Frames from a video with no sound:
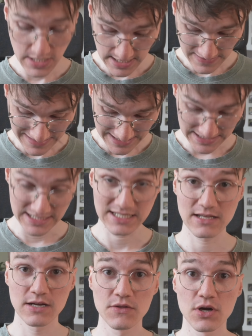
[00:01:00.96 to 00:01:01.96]
and this is
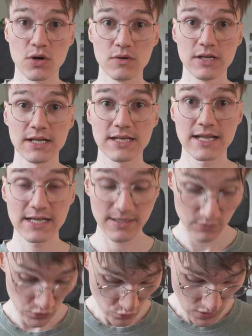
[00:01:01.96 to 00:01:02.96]
the Hollyland Lark
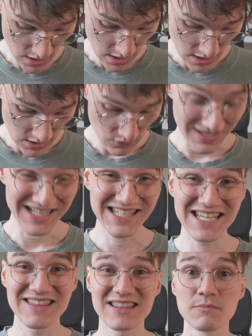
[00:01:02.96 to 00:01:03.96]
M2. You can
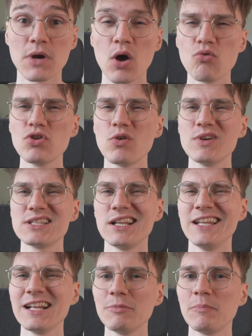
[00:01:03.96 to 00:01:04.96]
see that the Maono is a
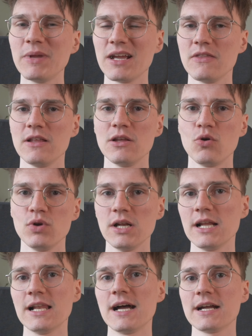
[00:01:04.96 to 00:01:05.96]
little bit bigger than the
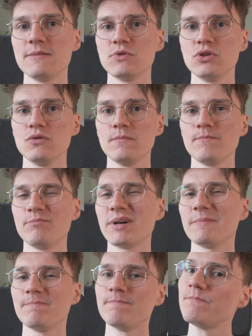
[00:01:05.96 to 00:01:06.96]
Hollyland Lark M2,
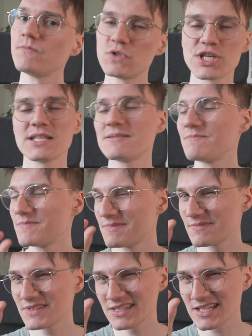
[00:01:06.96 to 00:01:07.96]
but just
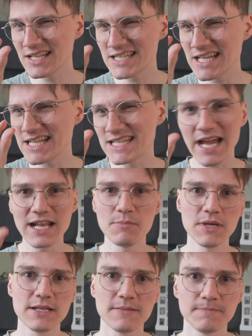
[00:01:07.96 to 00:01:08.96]
a teeny tiny
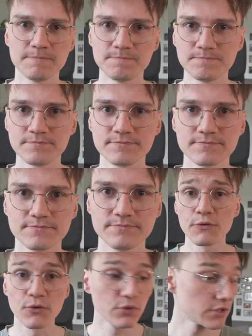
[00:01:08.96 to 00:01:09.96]
bit.
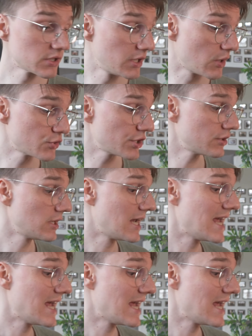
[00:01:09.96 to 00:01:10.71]
For full disclosure,